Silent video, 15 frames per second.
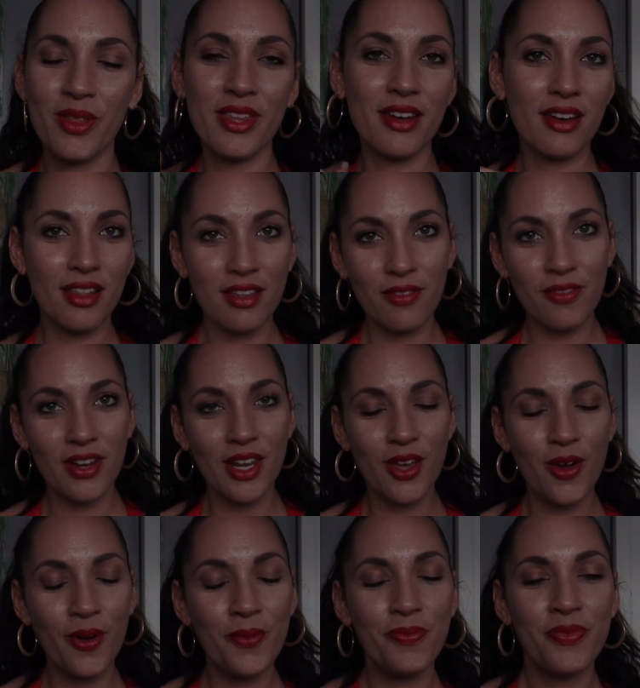with another
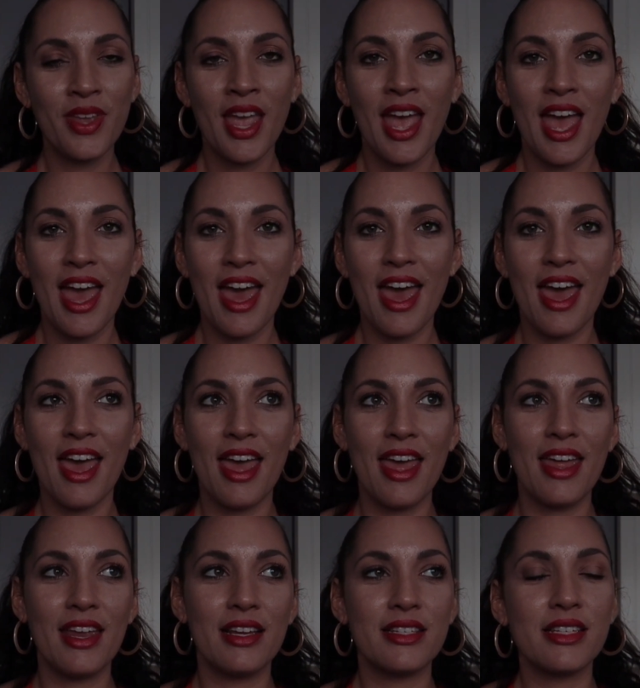video
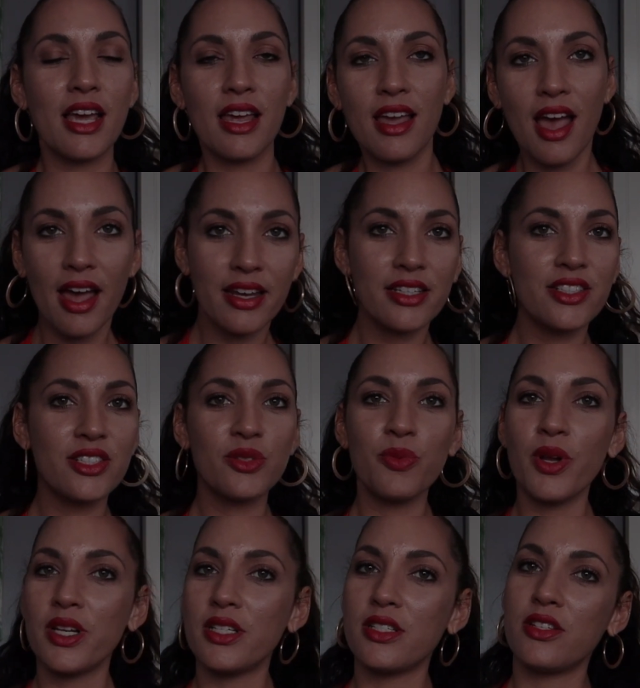and I kind of just
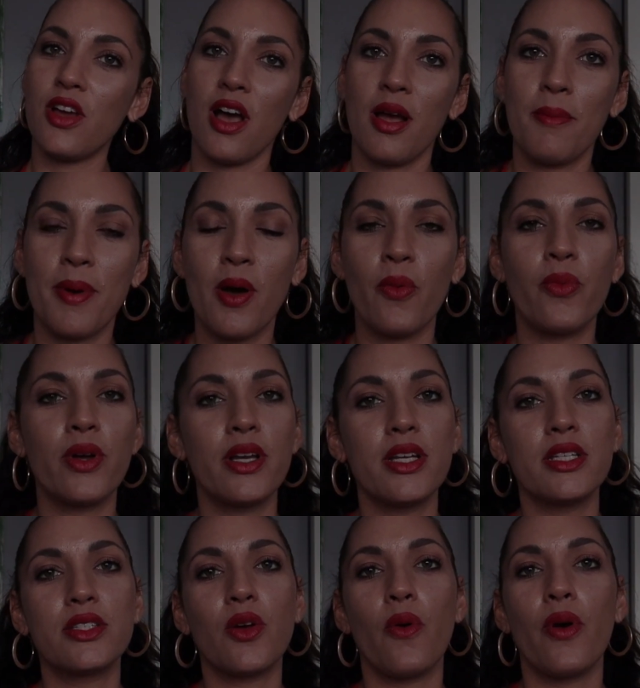wanted to talk about what
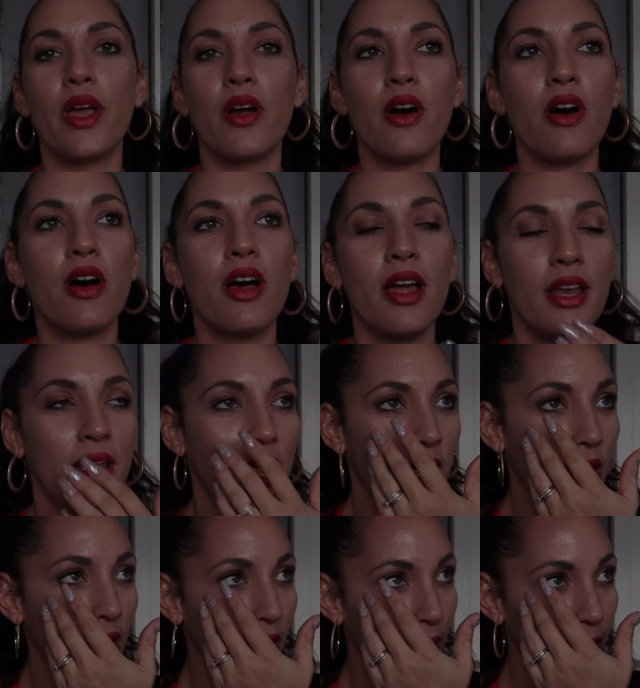is going on
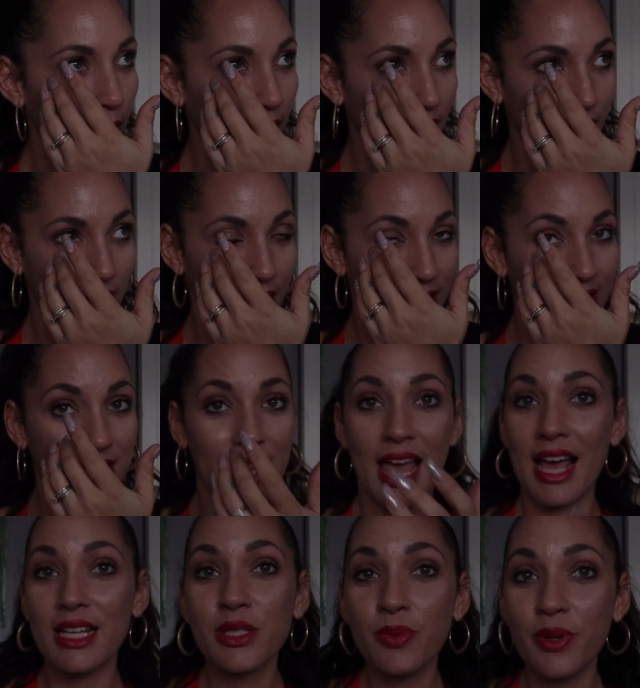with this
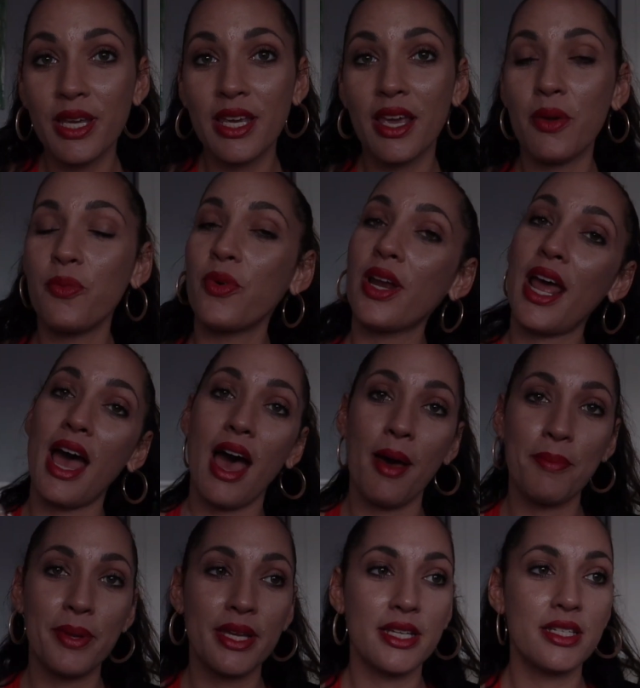last week and what
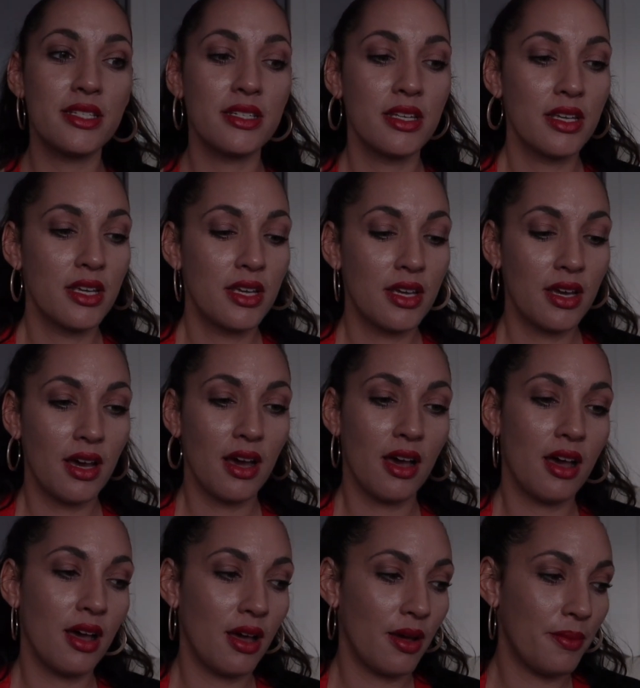happened
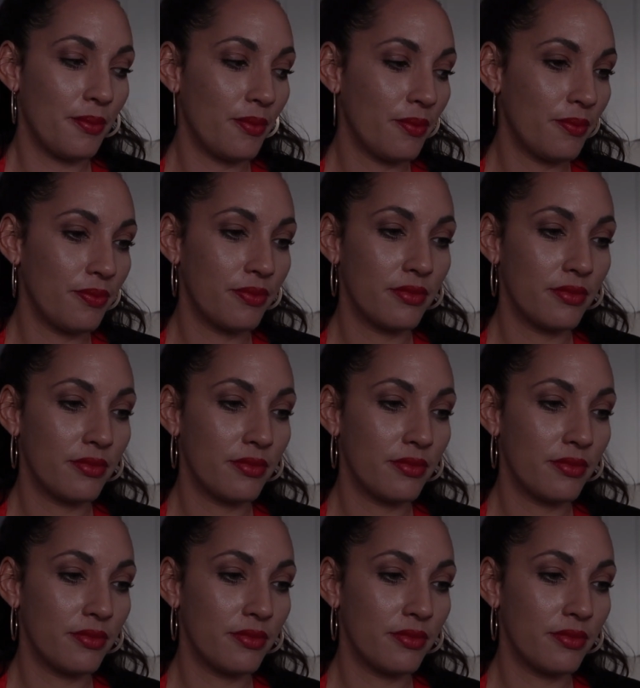um,